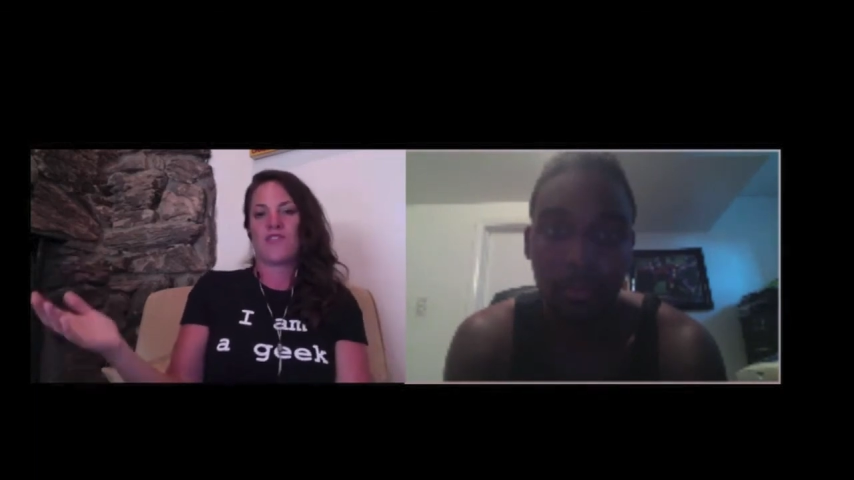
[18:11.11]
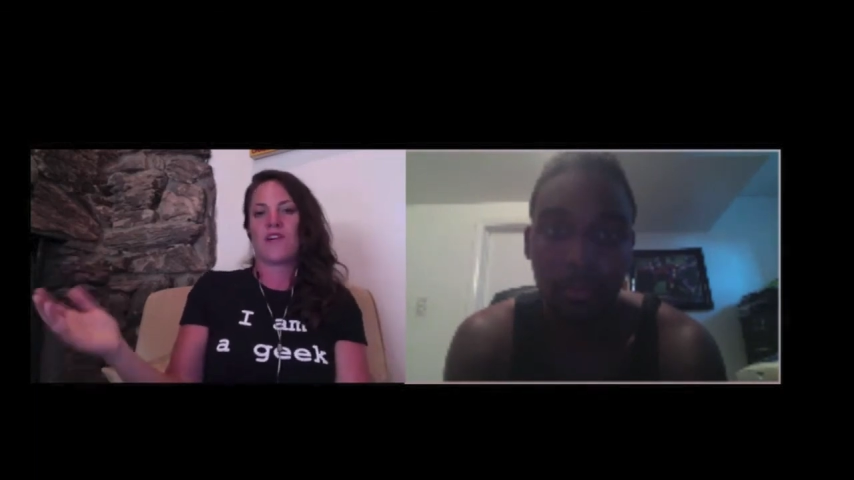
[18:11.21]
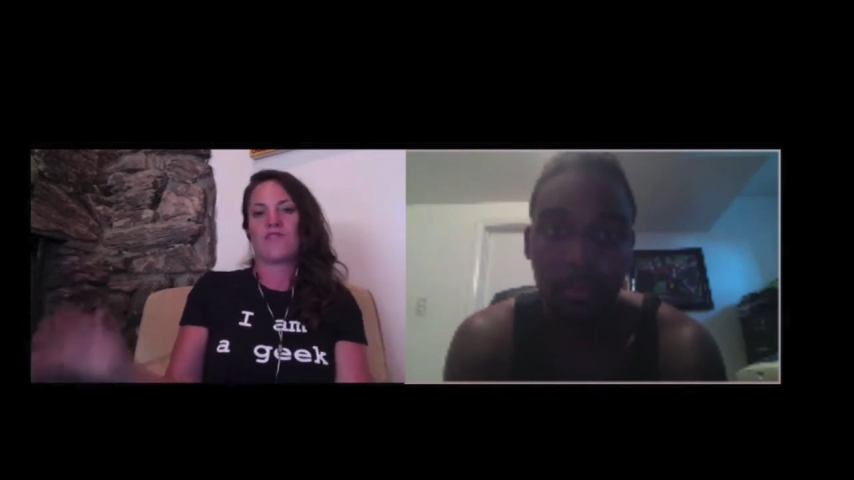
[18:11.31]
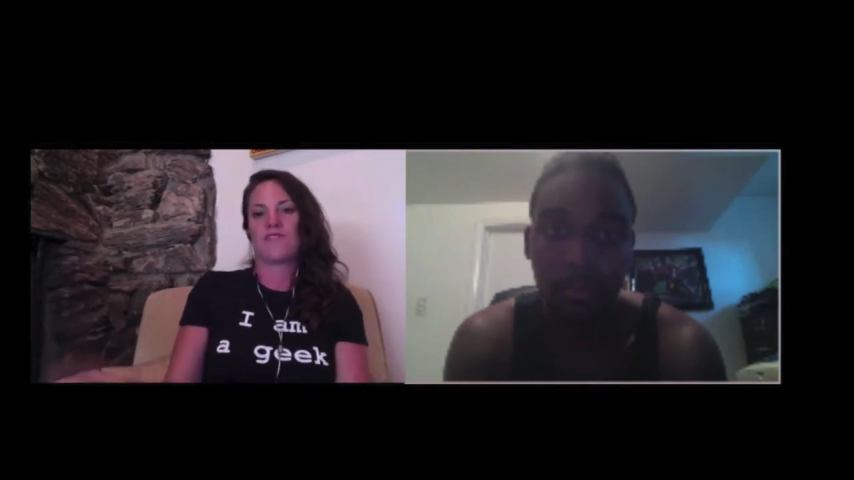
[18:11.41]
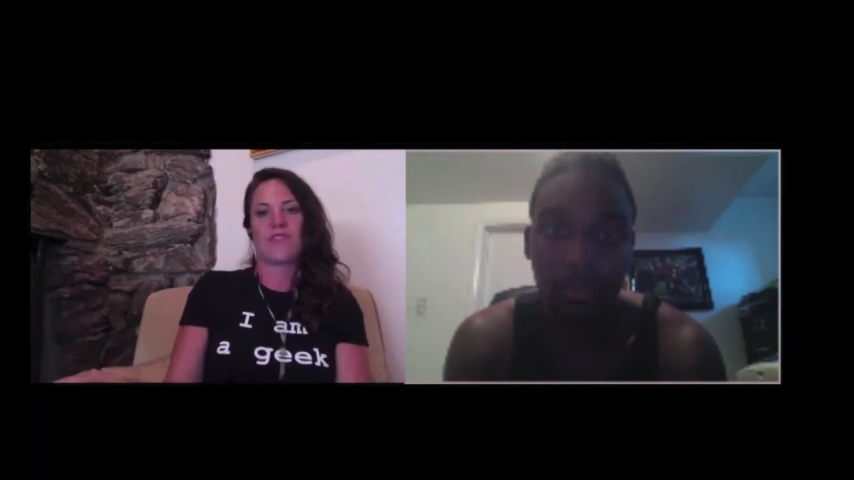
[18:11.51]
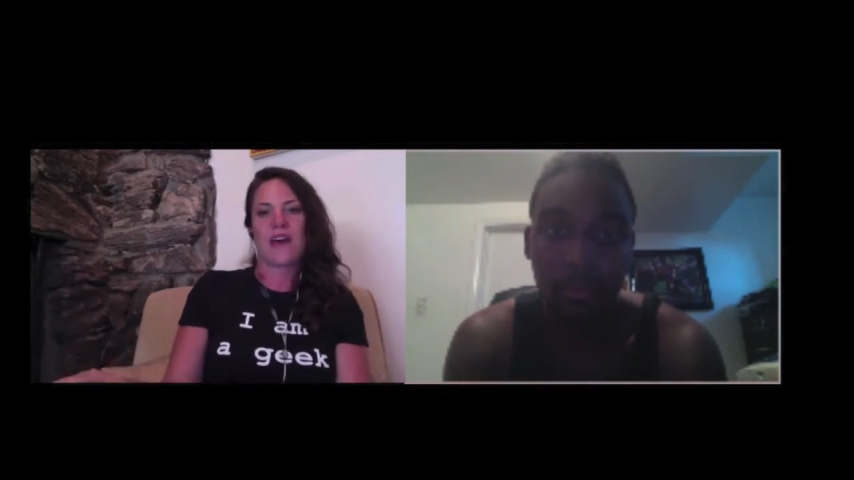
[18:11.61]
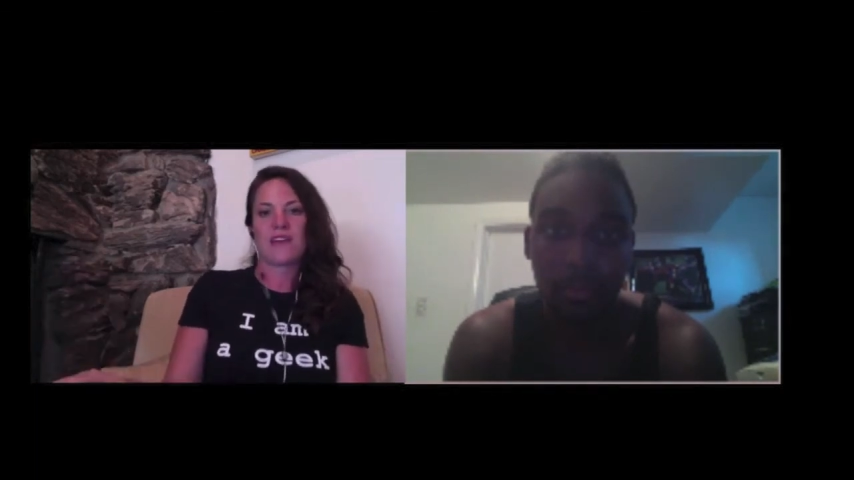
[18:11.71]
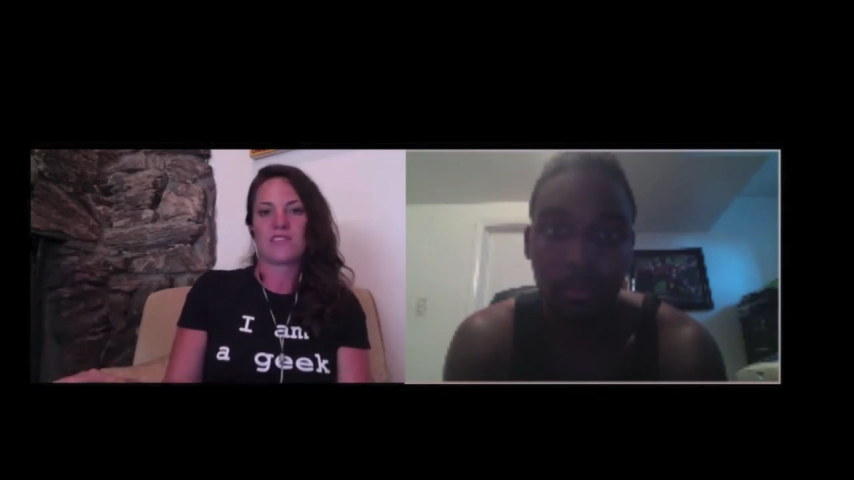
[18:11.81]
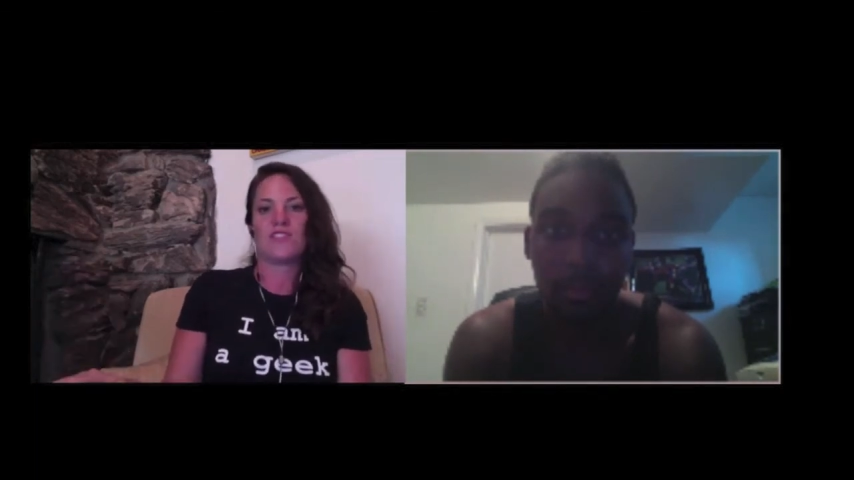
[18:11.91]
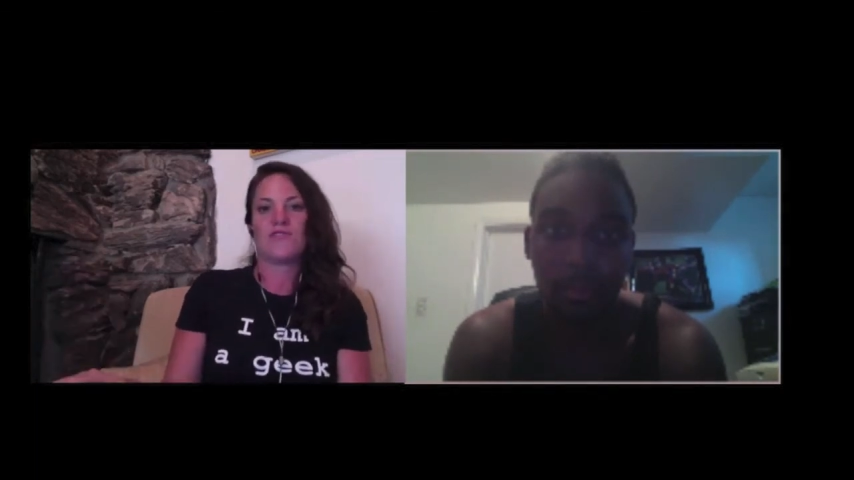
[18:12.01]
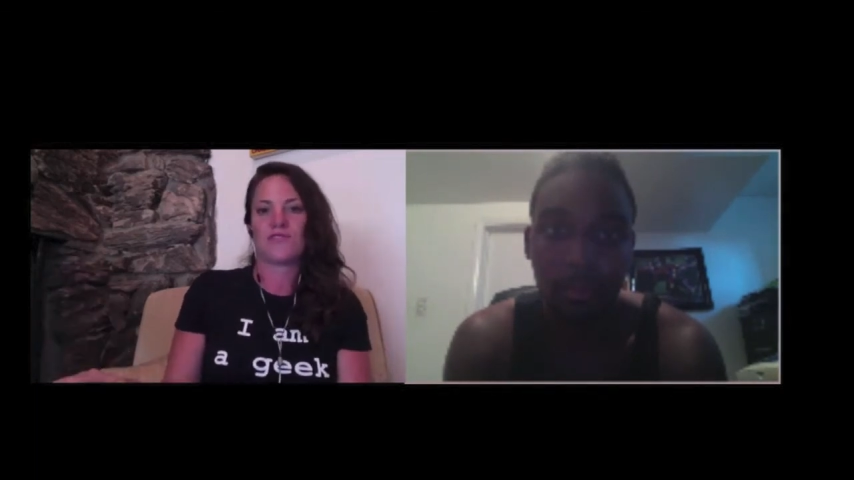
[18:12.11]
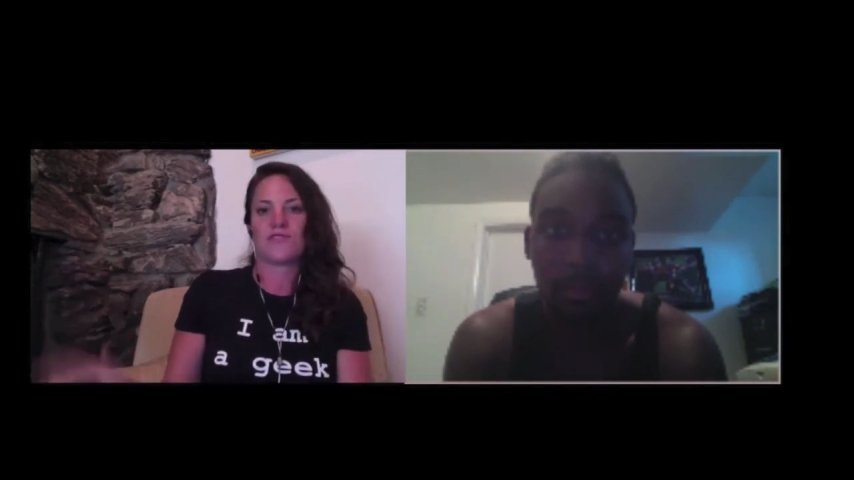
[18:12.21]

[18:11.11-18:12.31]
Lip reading: under 100,000